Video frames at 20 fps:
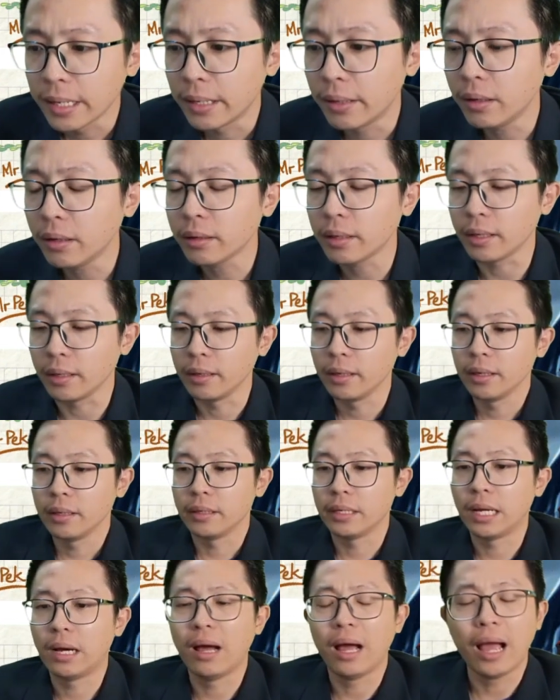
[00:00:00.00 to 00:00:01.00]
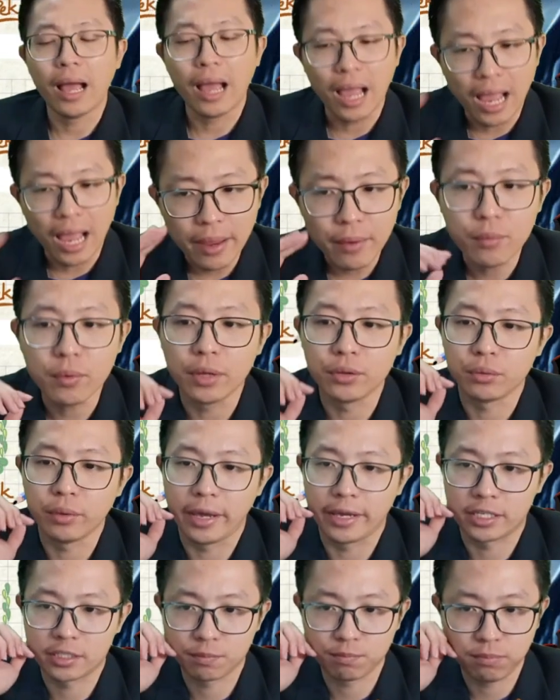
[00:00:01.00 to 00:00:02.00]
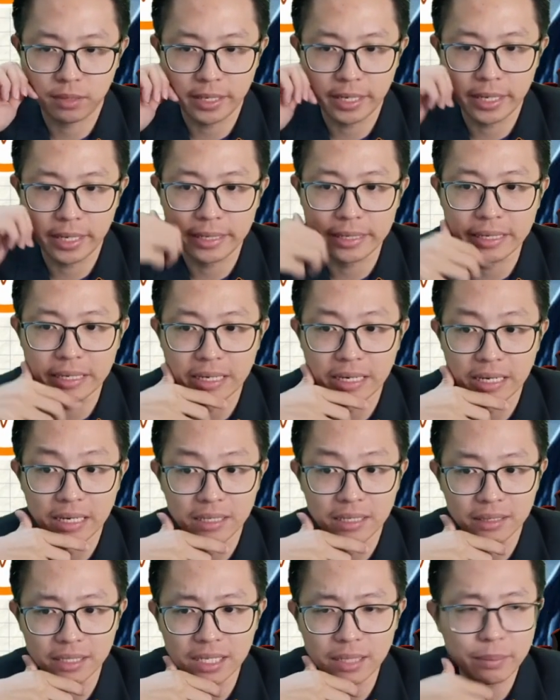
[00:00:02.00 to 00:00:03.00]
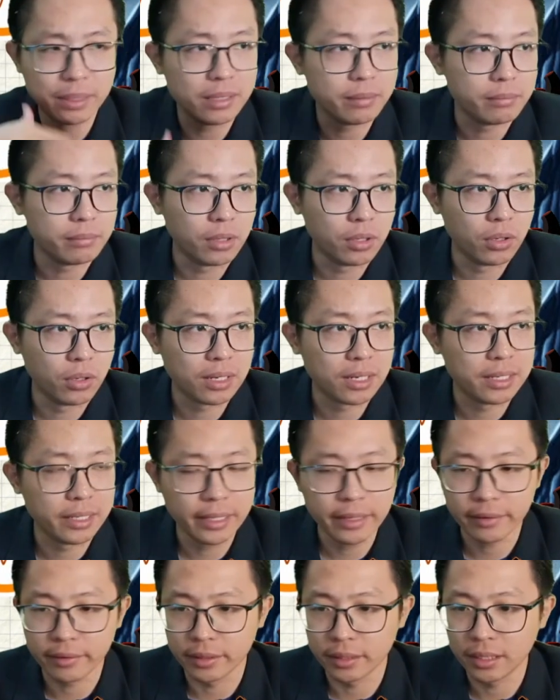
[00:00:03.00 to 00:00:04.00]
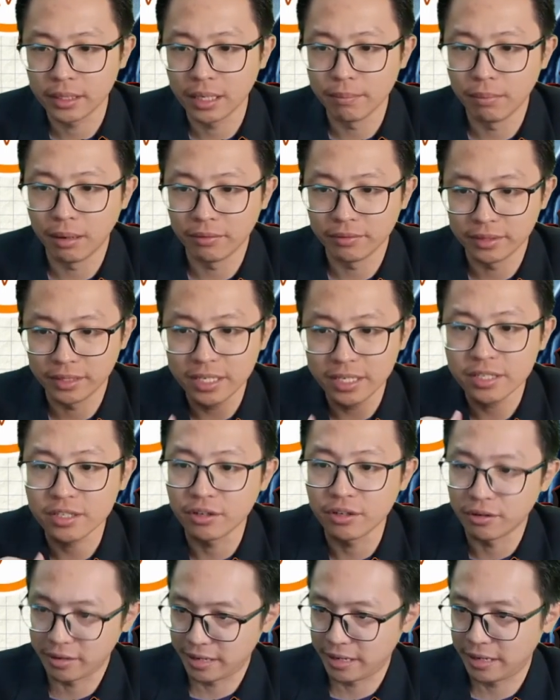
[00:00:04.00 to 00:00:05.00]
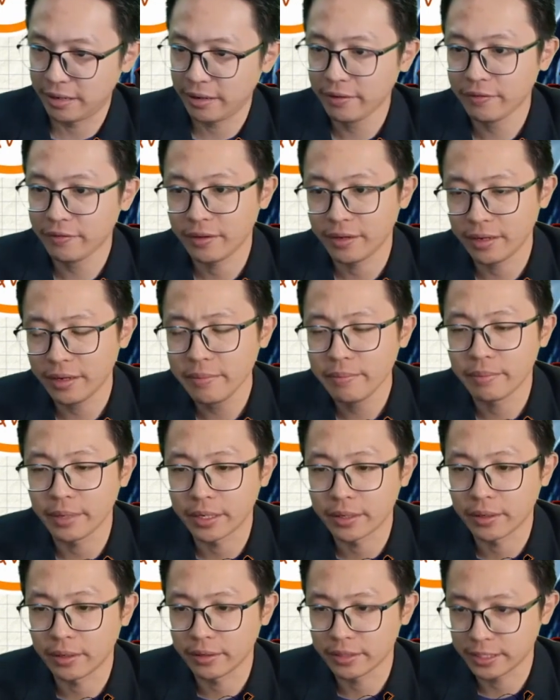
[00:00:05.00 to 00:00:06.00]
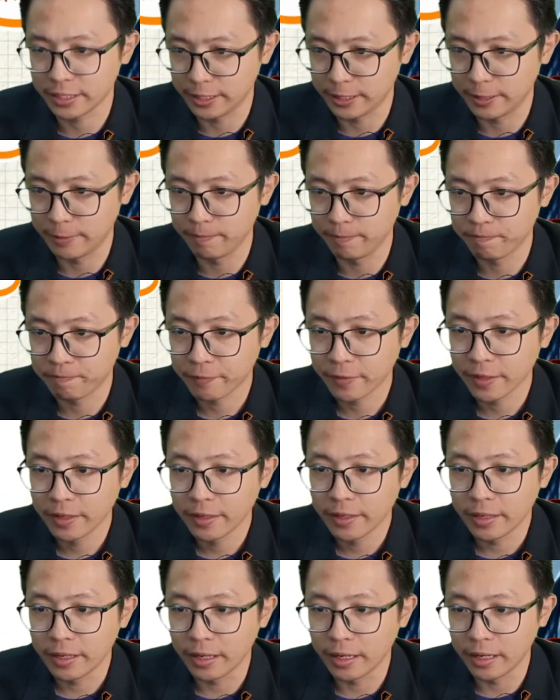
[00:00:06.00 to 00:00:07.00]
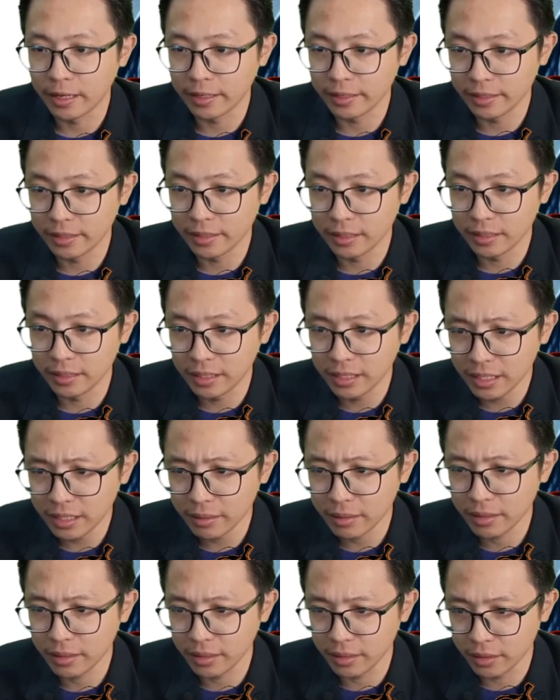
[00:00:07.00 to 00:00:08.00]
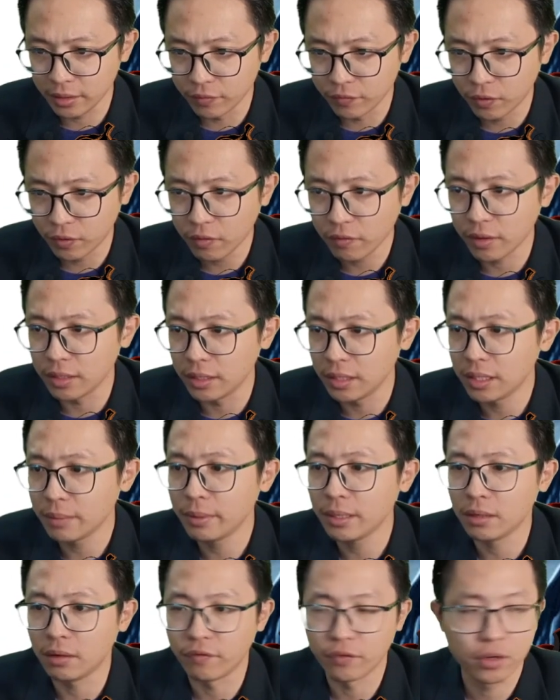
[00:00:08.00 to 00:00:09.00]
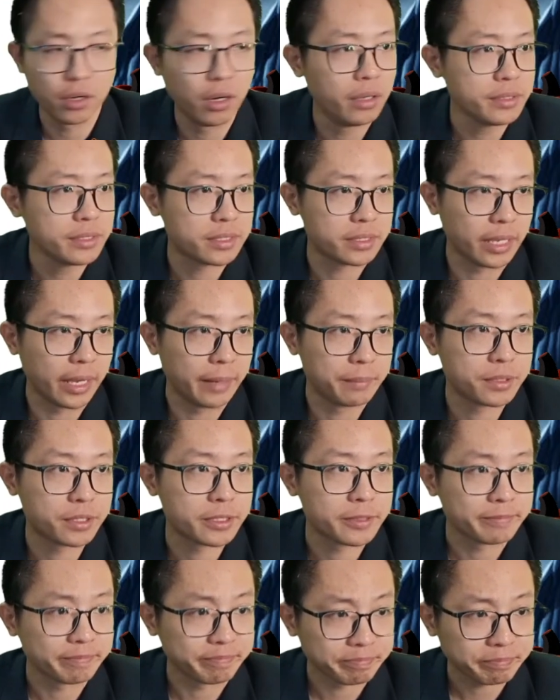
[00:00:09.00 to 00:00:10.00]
Okay, now I want to explain a little bit more clearer about this graph because it involves a little bit of concepts.